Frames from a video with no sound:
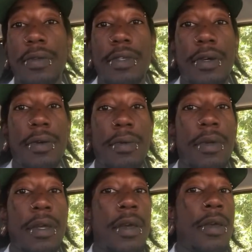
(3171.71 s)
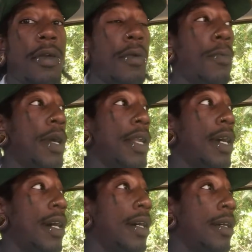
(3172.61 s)
So when
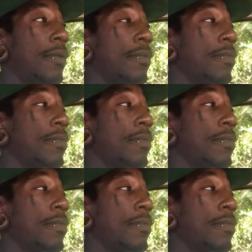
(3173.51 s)
um,